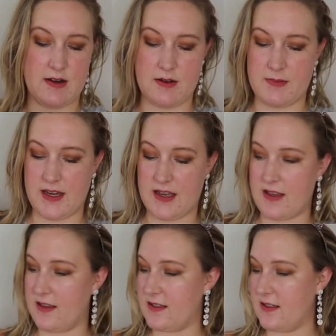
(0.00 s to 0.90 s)
oh my
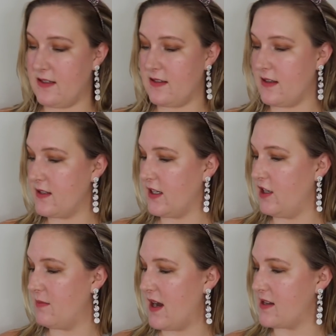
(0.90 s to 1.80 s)
god, this is such a
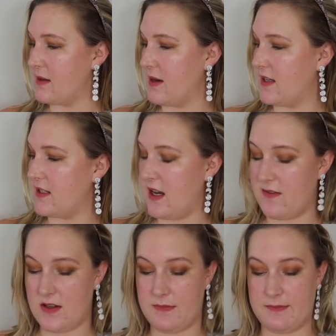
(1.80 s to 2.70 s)
cute box, I might save
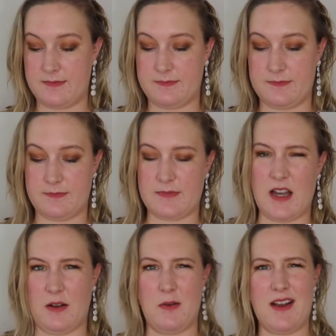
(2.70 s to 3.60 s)
it.
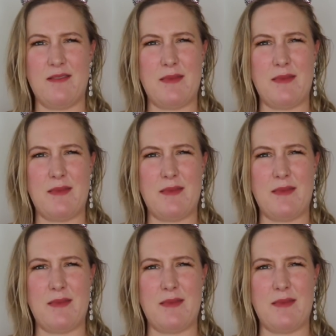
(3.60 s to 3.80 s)
I don't know why,